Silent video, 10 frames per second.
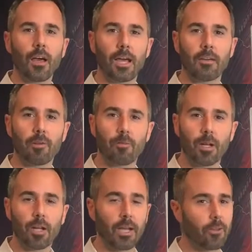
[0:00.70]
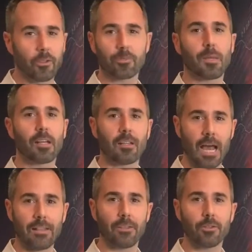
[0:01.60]
Hi everyone, I know there's been a
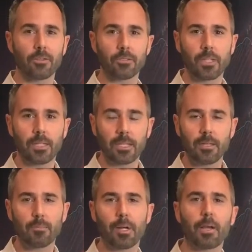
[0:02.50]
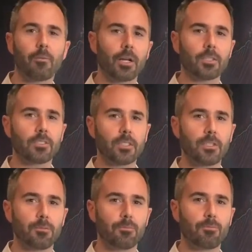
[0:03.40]
lot in the news lately, but I wanted
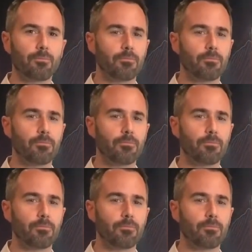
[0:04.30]
to